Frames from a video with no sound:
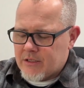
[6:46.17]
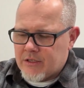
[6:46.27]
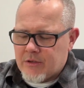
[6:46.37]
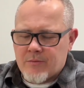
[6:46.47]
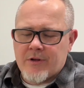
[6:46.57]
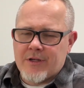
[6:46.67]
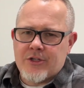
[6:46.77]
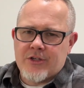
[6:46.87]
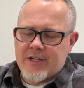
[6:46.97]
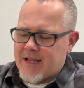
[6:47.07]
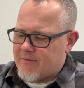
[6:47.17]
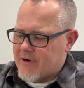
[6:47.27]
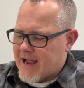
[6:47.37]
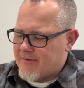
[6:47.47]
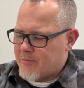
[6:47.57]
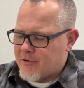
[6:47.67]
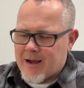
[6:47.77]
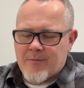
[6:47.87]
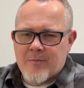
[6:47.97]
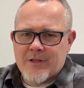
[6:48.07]
you really should never have a
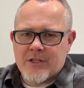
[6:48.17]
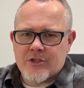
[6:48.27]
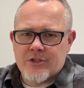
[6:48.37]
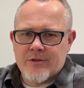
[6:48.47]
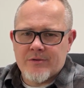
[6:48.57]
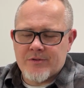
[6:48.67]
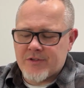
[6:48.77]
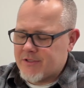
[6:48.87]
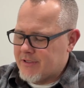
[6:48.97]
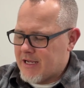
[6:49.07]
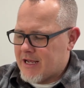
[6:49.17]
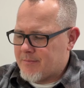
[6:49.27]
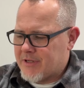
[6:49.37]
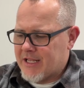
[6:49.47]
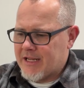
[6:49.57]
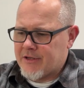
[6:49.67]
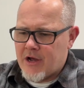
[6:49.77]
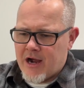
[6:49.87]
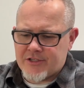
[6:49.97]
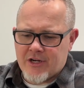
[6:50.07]
problem with the shoes getting
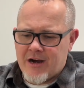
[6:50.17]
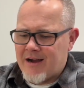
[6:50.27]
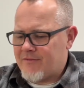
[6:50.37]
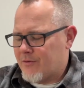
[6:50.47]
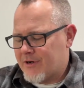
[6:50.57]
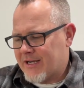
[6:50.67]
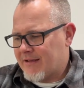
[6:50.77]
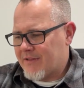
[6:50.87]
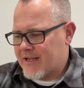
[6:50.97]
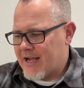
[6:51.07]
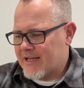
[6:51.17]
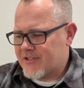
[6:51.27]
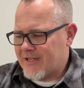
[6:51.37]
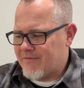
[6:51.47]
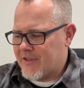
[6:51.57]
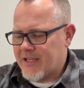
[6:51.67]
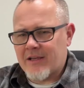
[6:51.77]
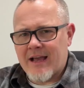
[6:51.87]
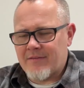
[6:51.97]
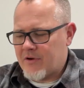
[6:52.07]
knocked off, or any of that kind of stuff that
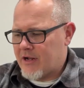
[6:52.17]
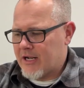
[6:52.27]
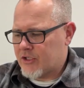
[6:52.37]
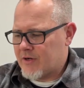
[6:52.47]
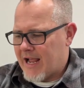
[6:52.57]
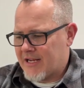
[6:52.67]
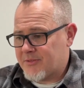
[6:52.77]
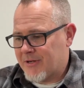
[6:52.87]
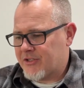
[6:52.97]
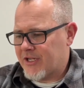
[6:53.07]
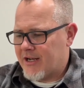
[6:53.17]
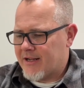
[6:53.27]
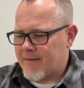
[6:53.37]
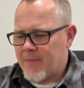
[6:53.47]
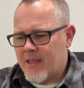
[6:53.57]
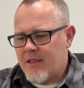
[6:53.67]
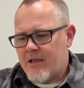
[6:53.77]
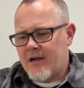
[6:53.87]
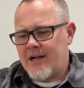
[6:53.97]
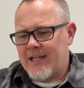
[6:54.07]
you have on a track, especially on a
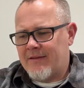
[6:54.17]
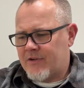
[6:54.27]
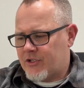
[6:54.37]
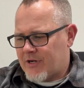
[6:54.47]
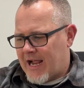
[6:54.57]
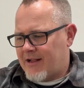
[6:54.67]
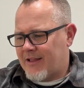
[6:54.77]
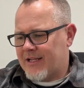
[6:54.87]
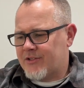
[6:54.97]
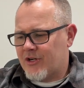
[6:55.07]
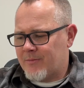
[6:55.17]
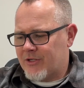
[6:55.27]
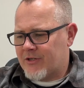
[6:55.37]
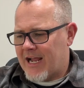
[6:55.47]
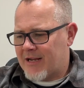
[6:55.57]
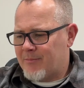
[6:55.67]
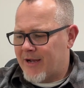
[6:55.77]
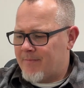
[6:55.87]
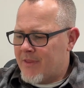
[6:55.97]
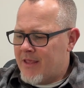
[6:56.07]
uneven track like a Tommy track.
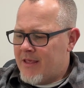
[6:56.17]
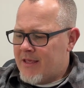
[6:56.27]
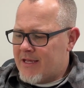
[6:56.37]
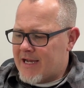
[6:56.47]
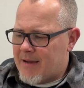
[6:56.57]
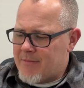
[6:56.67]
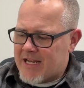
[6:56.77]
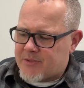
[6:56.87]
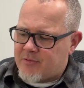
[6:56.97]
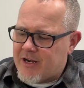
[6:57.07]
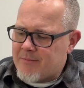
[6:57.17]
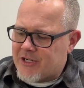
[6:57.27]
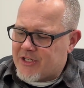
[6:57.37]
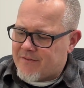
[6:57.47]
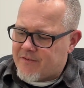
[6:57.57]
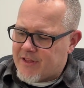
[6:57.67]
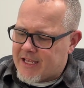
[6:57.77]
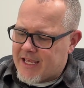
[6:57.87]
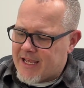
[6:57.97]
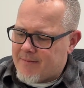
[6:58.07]
But that's pretty much it for the
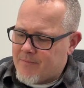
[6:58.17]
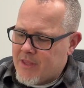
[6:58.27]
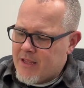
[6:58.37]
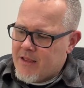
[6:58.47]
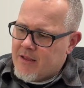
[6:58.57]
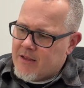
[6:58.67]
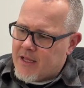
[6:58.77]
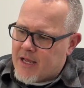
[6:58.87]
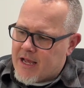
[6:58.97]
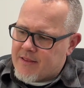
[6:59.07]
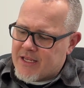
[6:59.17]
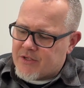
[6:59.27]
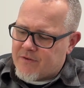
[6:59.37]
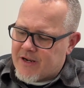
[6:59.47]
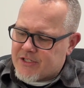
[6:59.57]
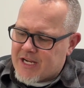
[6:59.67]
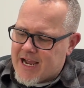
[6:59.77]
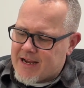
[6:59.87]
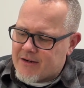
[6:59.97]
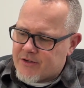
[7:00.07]
kit. These front
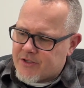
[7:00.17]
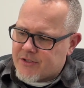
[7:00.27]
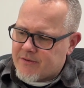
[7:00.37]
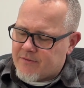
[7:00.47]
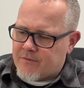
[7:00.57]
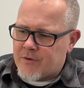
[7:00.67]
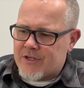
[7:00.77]
tires, for